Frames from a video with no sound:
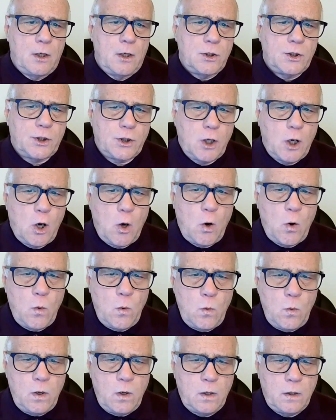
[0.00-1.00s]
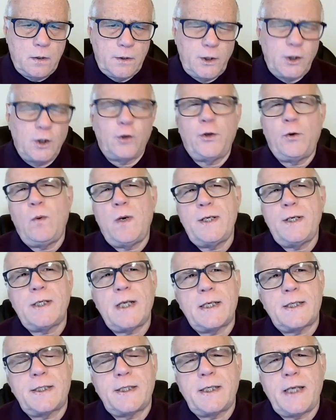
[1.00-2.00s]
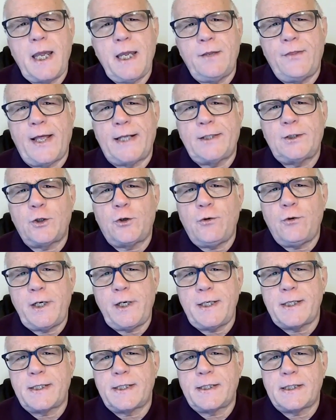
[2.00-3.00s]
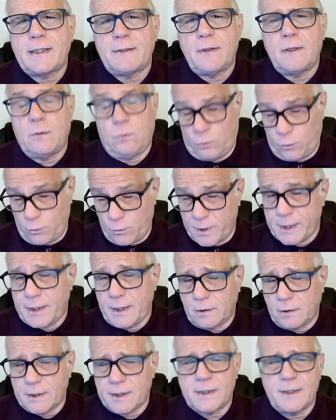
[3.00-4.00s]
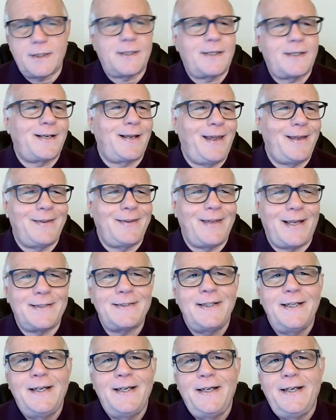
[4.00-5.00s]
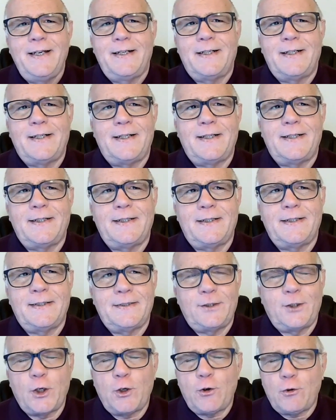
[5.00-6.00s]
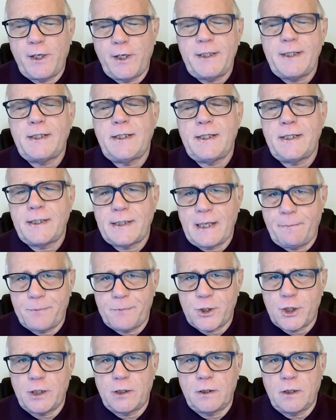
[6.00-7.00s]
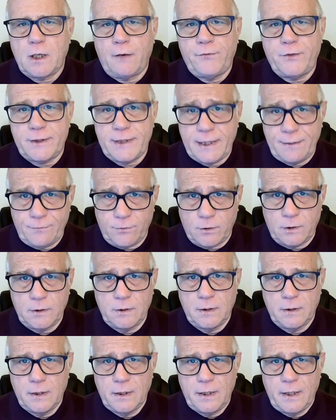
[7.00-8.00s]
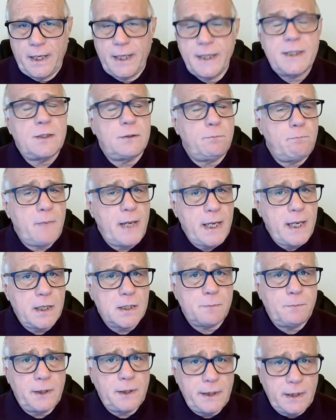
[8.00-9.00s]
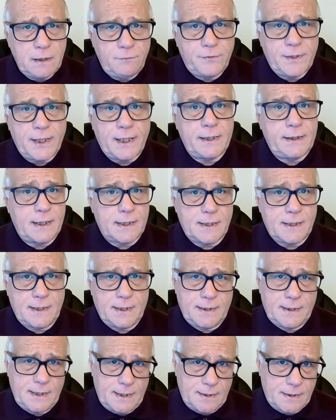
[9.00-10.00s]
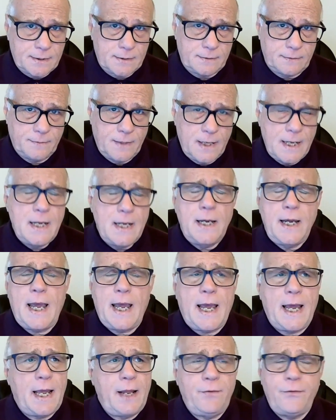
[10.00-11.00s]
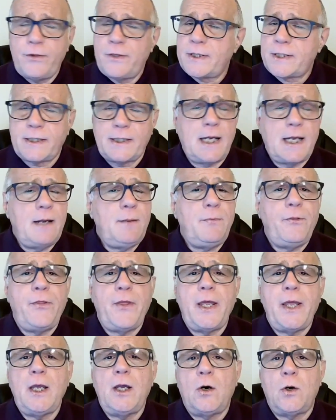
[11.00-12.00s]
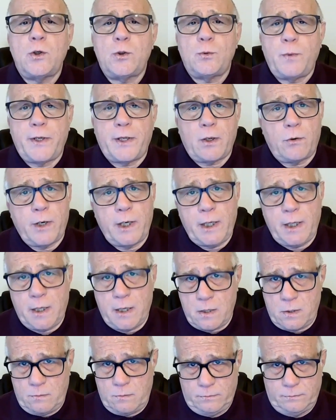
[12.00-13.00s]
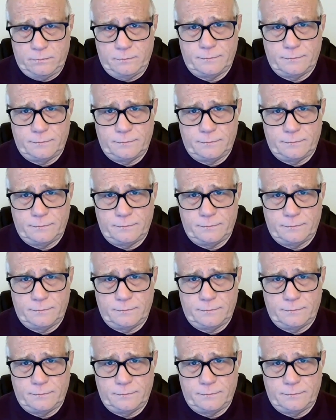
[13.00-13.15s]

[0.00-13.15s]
So, there was a saying that there is still this saying that the greatest deception of the devil is to make us believe that it doesn't exist. And the same thing goes with our ego.